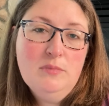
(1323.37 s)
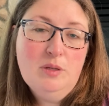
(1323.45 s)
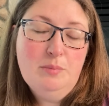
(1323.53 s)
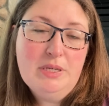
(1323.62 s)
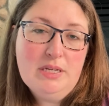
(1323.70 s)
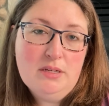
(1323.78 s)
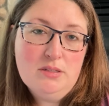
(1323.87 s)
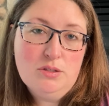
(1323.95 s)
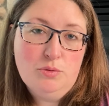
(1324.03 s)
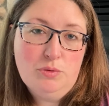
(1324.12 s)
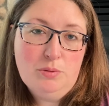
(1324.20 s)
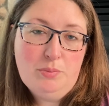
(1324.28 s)
because the
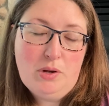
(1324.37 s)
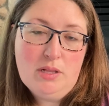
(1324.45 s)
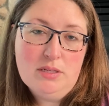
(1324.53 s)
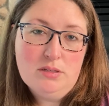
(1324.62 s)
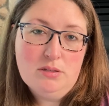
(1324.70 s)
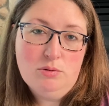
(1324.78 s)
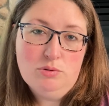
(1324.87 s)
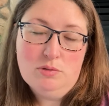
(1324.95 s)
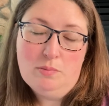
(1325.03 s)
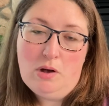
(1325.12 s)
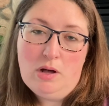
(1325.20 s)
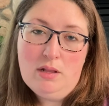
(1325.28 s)
root ball is so
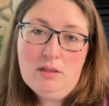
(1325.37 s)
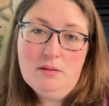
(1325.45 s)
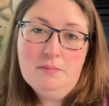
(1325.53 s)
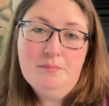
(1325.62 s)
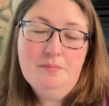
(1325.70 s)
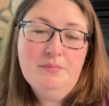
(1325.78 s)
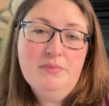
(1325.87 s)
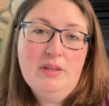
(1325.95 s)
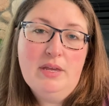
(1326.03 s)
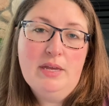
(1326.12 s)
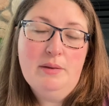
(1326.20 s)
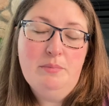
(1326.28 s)
small
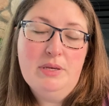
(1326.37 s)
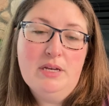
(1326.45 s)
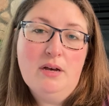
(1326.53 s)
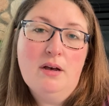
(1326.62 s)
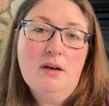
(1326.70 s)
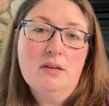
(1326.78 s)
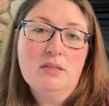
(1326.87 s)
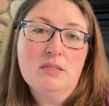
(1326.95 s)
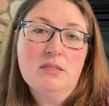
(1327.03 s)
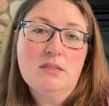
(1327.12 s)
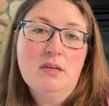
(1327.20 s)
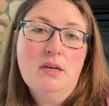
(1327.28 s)
and
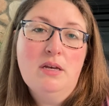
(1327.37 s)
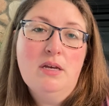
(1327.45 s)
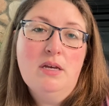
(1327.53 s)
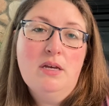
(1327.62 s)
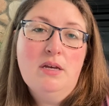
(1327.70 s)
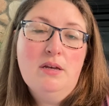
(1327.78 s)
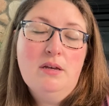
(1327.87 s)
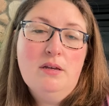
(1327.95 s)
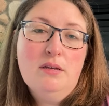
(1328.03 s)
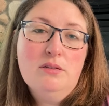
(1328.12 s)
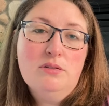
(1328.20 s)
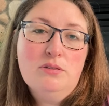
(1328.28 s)
because
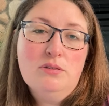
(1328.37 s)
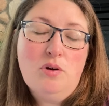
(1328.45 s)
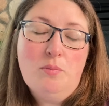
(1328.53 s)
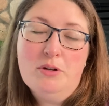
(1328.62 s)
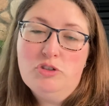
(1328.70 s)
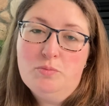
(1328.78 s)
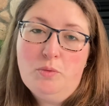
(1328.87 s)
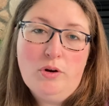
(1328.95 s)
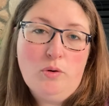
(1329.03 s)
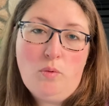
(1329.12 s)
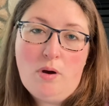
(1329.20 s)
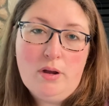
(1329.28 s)
so much more
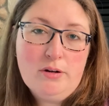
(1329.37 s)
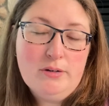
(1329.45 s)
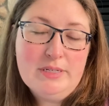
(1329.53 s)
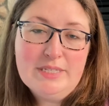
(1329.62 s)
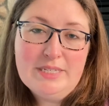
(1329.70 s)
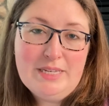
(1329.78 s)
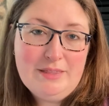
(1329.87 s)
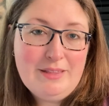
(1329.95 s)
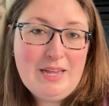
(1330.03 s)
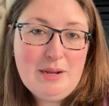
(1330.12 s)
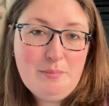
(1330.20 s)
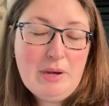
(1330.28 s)
water is in
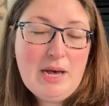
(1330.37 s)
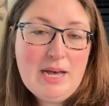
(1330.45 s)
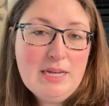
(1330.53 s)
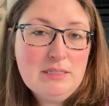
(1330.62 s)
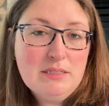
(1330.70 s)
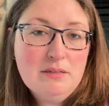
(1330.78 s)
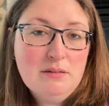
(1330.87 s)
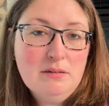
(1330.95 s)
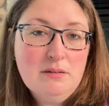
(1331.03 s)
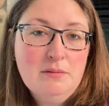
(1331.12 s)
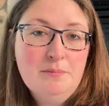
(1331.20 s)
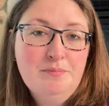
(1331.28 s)
that pot,
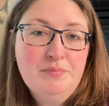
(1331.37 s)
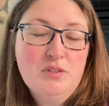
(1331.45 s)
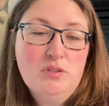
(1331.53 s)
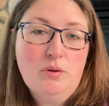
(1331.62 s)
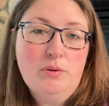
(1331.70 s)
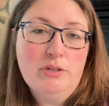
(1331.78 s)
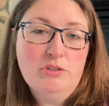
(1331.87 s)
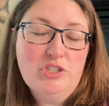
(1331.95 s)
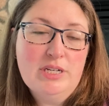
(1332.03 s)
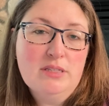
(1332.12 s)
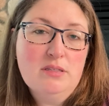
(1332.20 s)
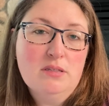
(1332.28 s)
so your
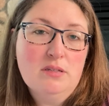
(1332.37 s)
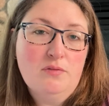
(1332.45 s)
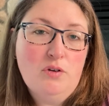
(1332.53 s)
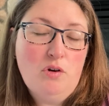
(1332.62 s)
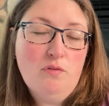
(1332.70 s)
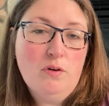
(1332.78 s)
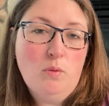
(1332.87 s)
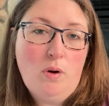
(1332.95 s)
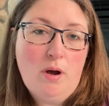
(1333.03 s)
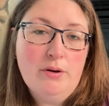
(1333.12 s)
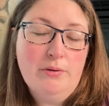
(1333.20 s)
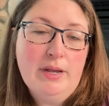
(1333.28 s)
chances of
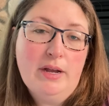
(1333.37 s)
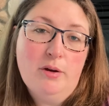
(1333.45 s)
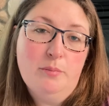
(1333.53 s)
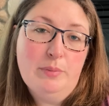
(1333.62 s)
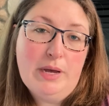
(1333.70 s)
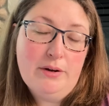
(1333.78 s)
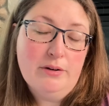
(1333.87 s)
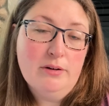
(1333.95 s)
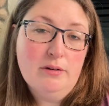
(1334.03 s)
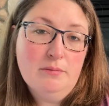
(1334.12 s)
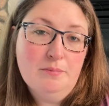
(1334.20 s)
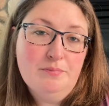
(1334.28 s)
overwatering are
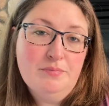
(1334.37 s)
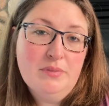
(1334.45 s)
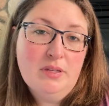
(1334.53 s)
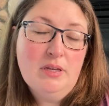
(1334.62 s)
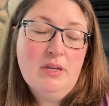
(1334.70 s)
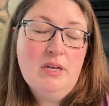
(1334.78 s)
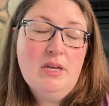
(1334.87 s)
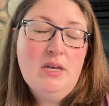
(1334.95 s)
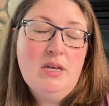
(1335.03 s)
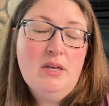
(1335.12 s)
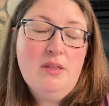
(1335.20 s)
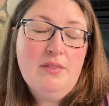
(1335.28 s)
better.
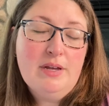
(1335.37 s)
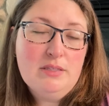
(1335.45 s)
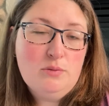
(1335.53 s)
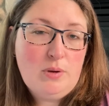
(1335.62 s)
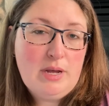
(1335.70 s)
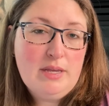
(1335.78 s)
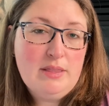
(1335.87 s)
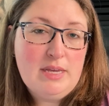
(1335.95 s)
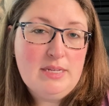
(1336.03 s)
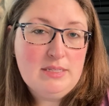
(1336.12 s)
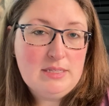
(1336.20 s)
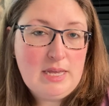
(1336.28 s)
That's why they
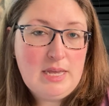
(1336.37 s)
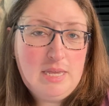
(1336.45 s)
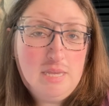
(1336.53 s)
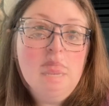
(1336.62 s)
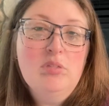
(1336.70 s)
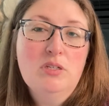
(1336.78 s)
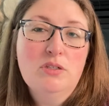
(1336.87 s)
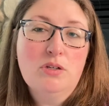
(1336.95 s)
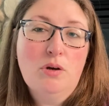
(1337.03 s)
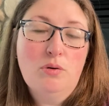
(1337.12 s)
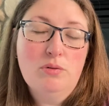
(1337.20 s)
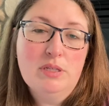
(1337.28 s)
say to
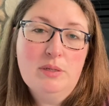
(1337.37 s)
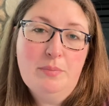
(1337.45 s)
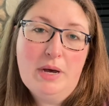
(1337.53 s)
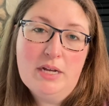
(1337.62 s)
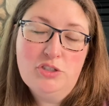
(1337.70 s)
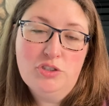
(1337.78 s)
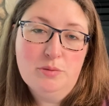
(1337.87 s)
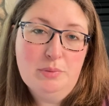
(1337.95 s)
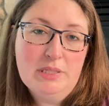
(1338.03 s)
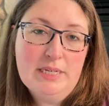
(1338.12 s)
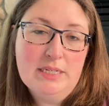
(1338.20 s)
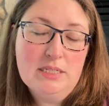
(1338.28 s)
only pot your
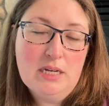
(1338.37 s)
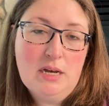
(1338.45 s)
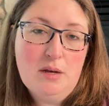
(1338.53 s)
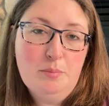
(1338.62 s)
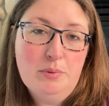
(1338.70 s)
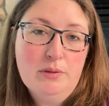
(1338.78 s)
plant up